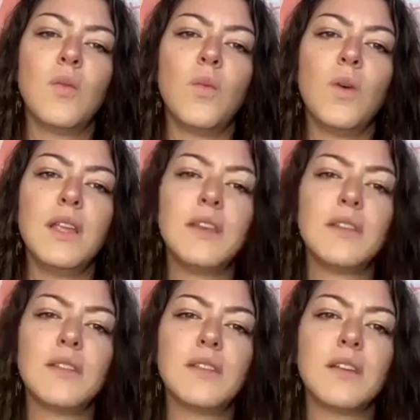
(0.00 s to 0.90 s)

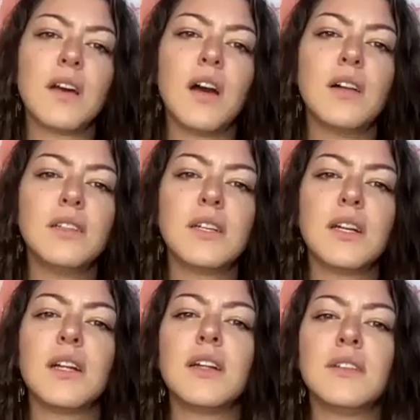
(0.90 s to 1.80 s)
what
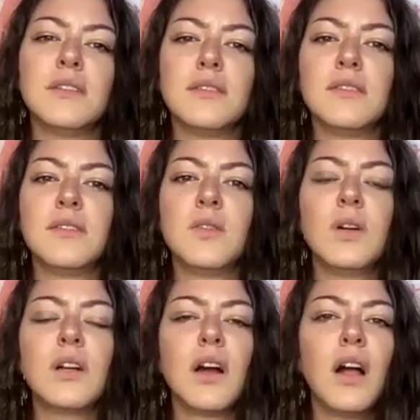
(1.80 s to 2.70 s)
color
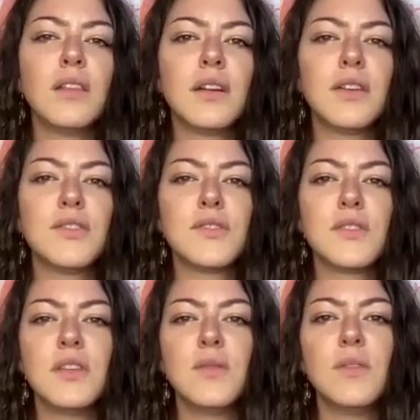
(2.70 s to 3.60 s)
or colors
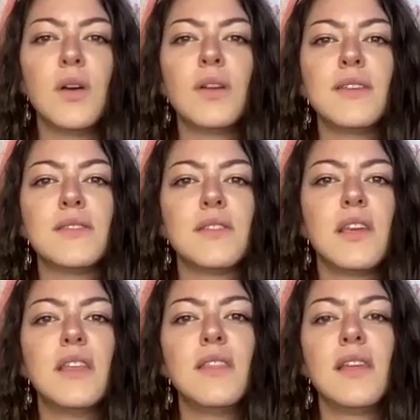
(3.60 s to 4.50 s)
do you notice
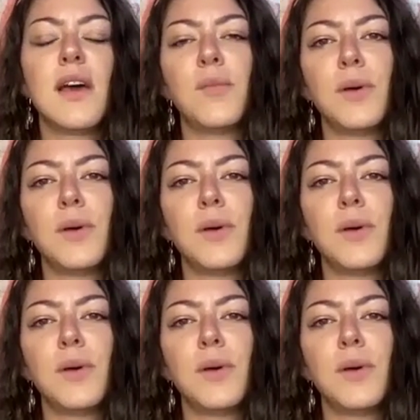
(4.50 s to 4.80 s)
in that